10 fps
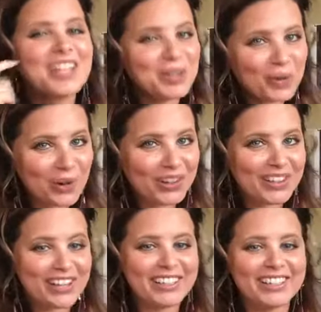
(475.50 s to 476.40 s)
Thank you
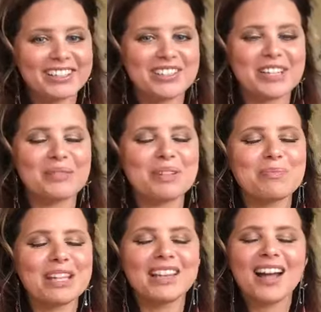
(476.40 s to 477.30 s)
all that are here
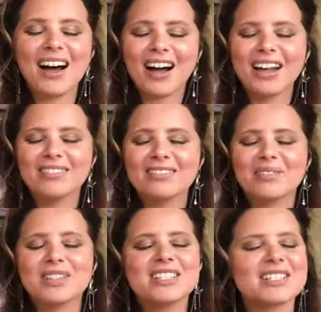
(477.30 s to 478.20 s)
tuning with me
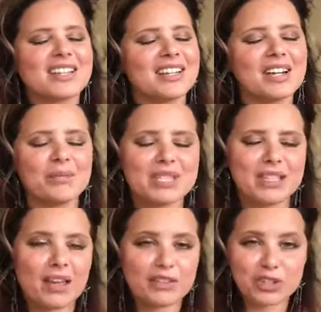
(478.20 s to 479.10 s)
live. We're just going to
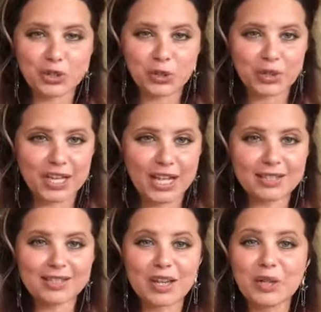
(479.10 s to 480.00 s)
come together to
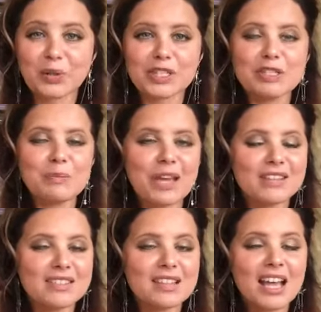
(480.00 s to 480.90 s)
create sacred
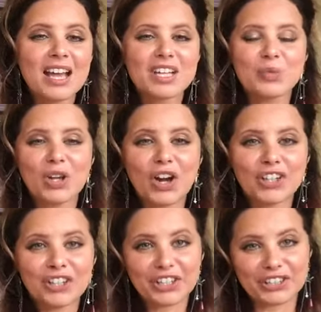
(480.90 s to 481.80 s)
space, as
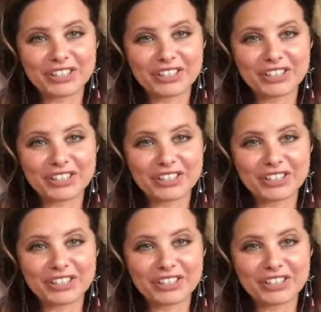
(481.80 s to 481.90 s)
we are